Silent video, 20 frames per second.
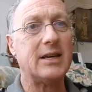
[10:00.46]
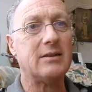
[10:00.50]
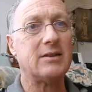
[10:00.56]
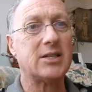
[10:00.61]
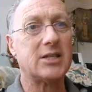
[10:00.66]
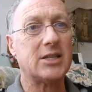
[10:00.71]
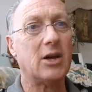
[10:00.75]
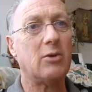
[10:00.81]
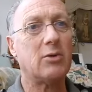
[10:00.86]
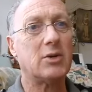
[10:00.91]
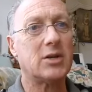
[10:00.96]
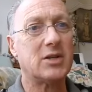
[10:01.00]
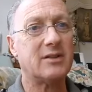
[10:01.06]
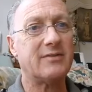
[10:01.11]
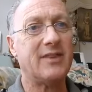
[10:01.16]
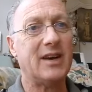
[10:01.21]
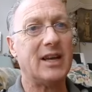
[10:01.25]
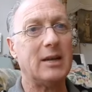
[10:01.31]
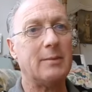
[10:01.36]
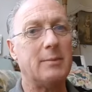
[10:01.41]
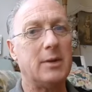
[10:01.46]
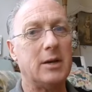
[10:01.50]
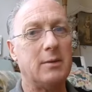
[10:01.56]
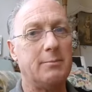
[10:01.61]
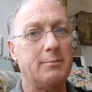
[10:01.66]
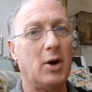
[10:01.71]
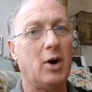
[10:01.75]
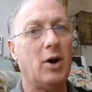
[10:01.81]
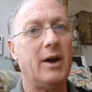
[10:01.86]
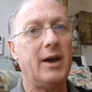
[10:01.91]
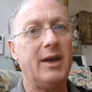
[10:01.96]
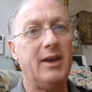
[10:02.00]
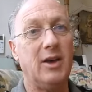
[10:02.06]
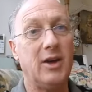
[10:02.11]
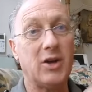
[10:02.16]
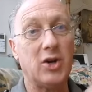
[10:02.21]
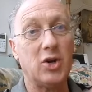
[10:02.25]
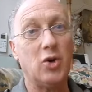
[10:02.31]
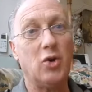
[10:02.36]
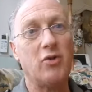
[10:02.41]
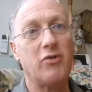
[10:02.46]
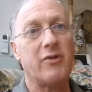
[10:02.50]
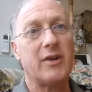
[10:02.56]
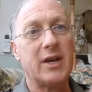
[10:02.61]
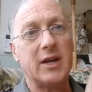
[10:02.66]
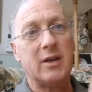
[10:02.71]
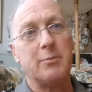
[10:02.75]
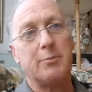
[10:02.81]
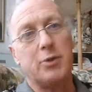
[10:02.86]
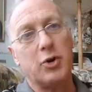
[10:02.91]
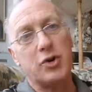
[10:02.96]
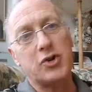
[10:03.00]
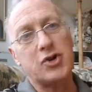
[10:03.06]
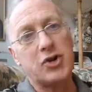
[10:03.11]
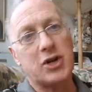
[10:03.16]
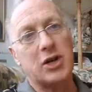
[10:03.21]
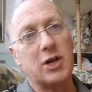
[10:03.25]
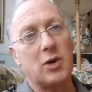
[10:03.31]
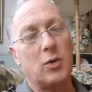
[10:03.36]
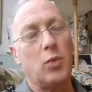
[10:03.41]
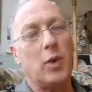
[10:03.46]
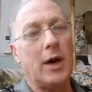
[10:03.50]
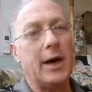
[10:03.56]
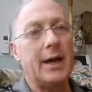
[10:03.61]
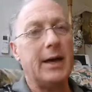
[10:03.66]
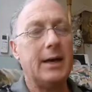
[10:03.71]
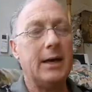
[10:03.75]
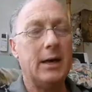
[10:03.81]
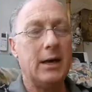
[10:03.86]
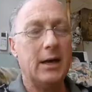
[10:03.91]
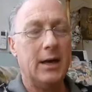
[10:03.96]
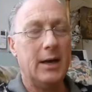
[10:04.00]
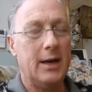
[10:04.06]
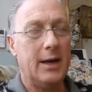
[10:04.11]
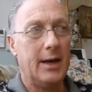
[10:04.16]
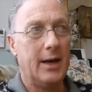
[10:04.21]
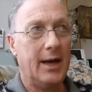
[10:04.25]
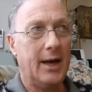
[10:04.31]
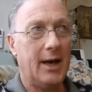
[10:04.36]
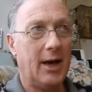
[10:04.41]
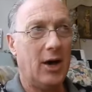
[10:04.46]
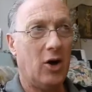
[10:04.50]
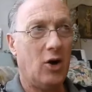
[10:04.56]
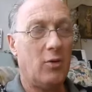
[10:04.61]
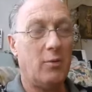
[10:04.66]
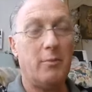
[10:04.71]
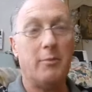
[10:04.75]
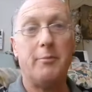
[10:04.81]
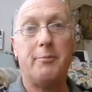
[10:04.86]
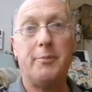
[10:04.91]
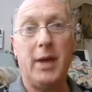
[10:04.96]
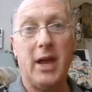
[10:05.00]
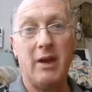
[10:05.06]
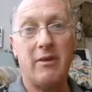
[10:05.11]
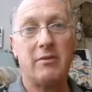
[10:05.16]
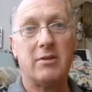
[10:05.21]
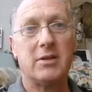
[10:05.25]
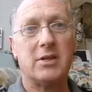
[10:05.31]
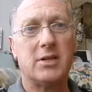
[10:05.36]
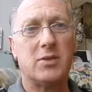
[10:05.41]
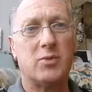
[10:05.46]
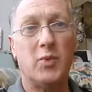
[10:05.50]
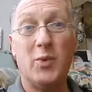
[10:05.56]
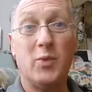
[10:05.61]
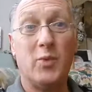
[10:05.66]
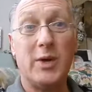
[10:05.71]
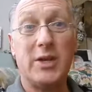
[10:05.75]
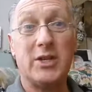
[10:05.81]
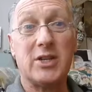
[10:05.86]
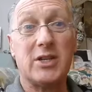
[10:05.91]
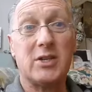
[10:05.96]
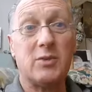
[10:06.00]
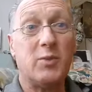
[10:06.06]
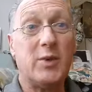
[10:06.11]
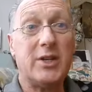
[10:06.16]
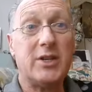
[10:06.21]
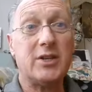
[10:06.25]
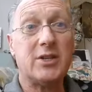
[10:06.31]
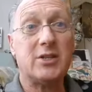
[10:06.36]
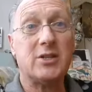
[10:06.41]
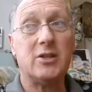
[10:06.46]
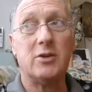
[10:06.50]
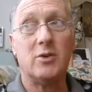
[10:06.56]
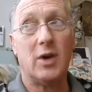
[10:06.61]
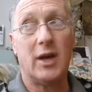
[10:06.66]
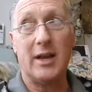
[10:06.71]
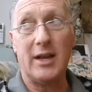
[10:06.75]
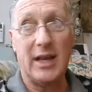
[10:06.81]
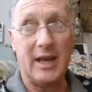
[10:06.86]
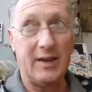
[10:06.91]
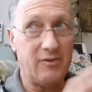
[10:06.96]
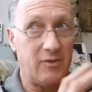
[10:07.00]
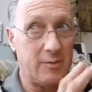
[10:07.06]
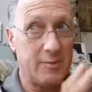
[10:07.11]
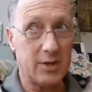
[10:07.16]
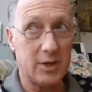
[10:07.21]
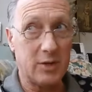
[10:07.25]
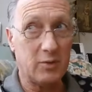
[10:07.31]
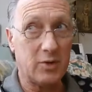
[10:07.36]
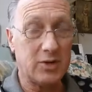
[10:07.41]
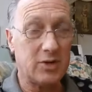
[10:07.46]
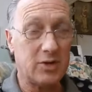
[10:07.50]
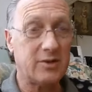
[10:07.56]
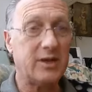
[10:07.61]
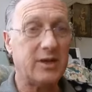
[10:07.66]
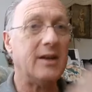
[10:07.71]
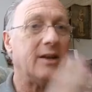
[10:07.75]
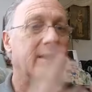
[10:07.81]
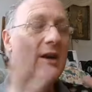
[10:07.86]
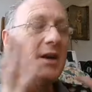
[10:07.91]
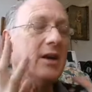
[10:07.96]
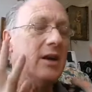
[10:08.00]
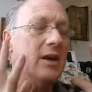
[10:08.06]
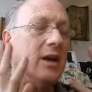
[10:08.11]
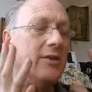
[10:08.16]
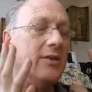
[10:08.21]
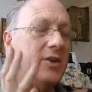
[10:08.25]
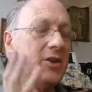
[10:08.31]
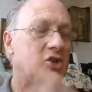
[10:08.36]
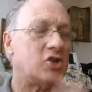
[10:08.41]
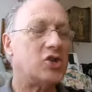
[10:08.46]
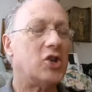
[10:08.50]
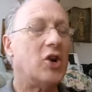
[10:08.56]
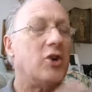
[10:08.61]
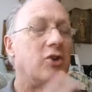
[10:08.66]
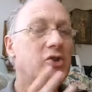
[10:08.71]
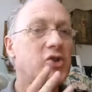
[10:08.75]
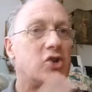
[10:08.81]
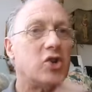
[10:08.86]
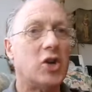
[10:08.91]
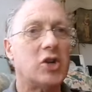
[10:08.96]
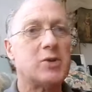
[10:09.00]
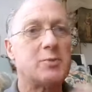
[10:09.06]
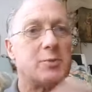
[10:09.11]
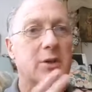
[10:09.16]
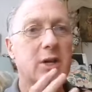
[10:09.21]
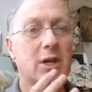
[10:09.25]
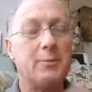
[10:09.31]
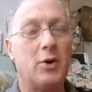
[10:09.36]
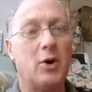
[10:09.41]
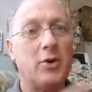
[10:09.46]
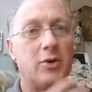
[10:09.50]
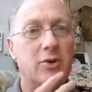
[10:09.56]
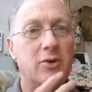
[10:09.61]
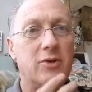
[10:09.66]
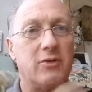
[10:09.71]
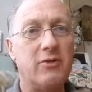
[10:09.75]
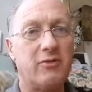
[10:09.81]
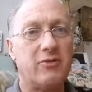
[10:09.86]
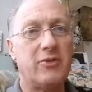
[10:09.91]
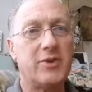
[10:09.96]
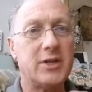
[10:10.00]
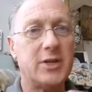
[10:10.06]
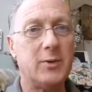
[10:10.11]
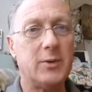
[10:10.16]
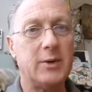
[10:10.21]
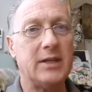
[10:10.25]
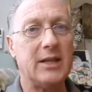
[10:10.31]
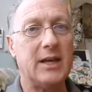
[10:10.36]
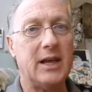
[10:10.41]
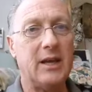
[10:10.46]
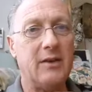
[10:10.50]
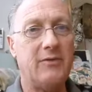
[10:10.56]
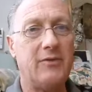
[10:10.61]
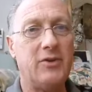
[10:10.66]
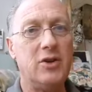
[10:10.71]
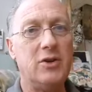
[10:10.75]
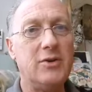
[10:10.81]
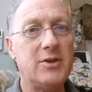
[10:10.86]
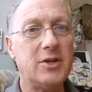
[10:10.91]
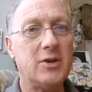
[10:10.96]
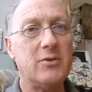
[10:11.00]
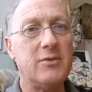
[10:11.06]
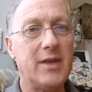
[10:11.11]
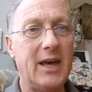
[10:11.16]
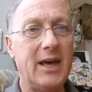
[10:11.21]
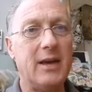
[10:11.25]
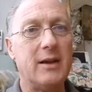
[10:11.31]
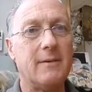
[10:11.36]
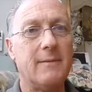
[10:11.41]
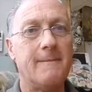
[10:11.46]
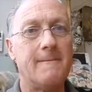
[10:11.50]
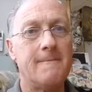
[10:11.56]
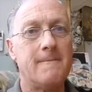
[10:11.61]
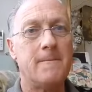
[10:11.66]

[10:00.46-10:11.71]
our soul development by ignoring and pushing away our parents. We just do, and everybody will do that, and there's no judgment upon you for doing that. If you do that,